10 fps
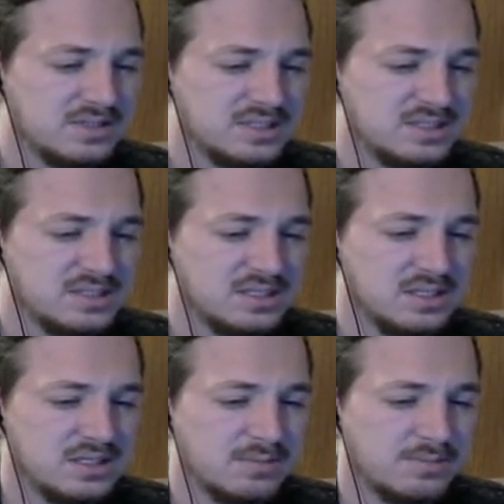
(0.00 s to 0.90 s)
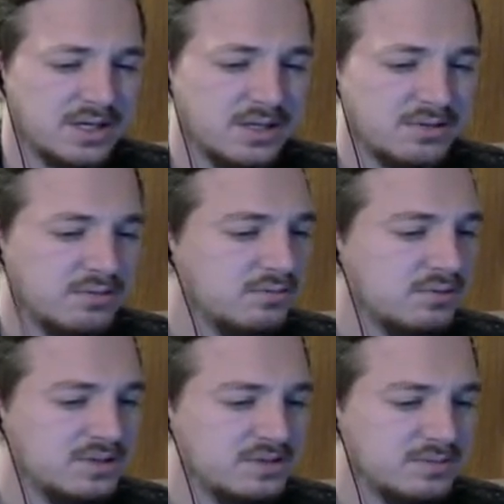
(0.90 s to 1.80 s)
see the path through
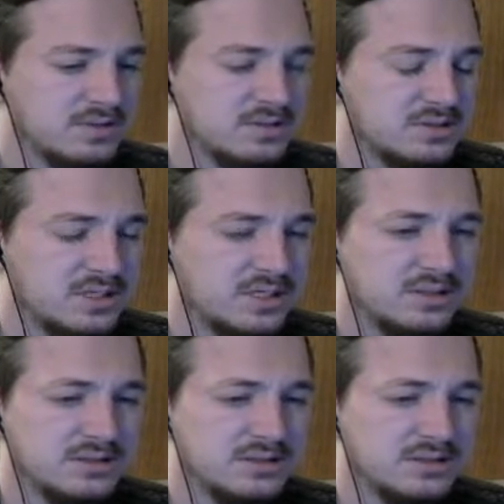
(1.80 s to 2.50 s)
this blizzard, yeah?